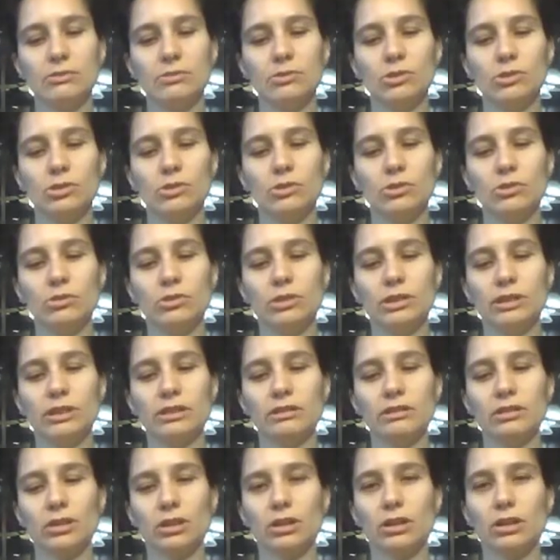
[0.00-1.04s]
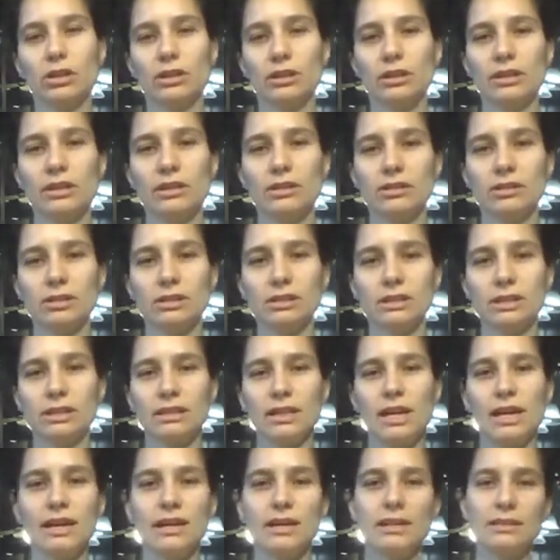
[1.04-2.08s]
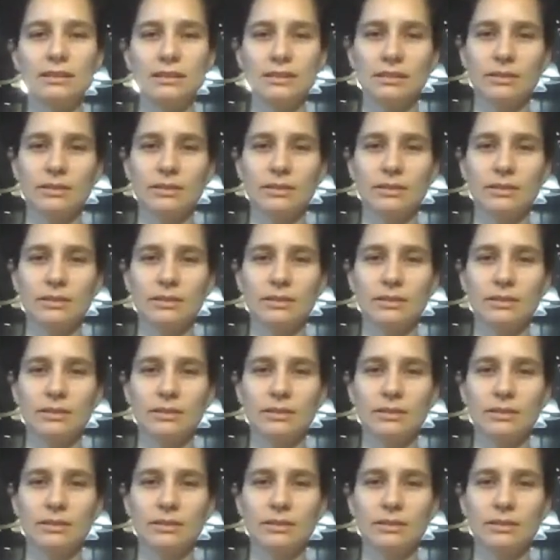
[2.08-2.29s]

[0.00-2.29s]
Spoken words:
do little things like that,